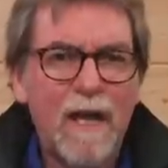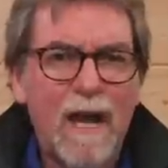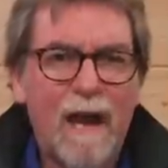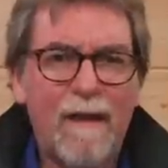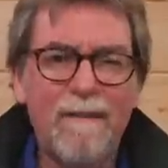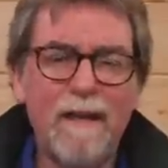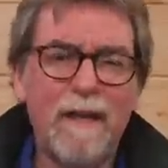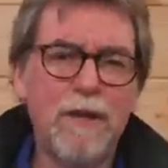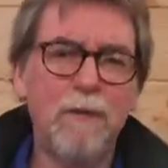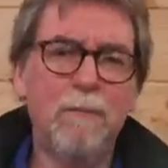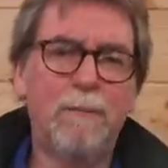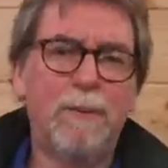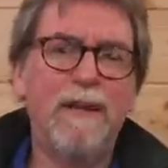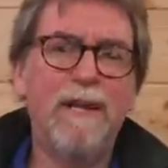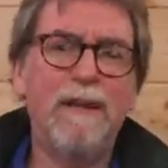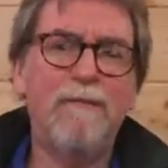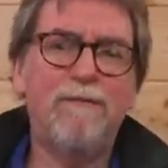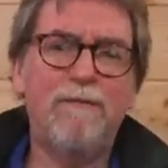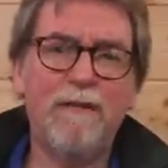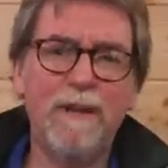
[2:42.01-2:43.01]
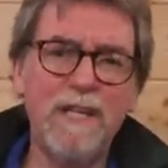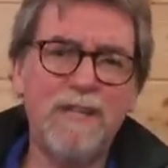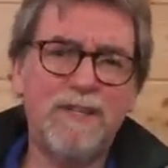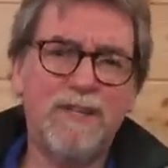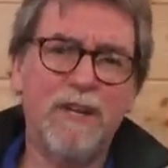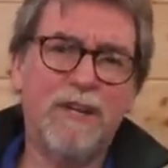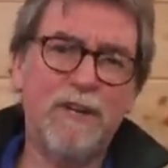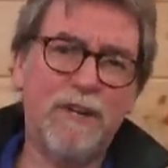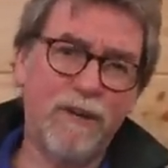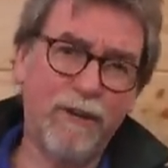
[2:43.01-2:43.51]
and the company finished
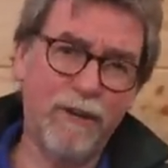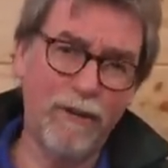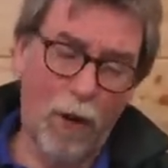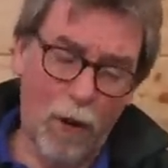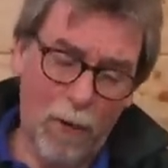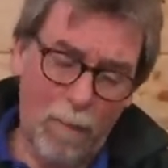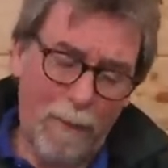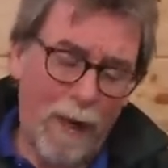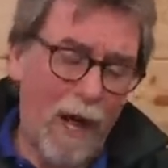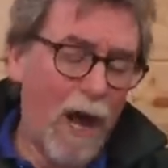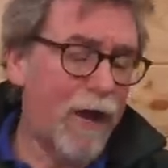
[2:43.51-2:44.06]
up